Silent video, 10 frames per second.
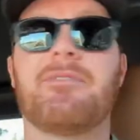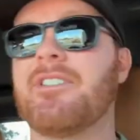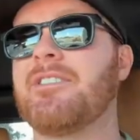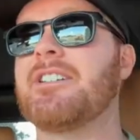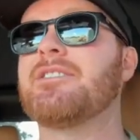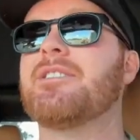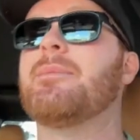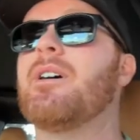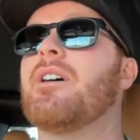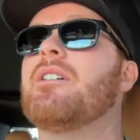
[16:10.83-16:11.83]
for the rental
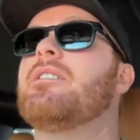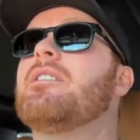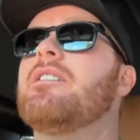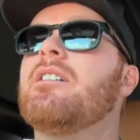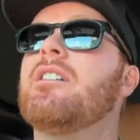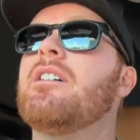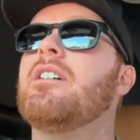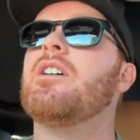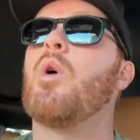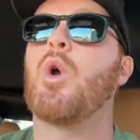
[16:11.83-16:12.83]
tomorrow.
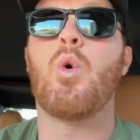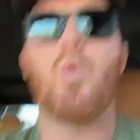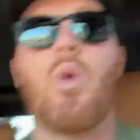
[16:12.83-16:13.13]
Whew,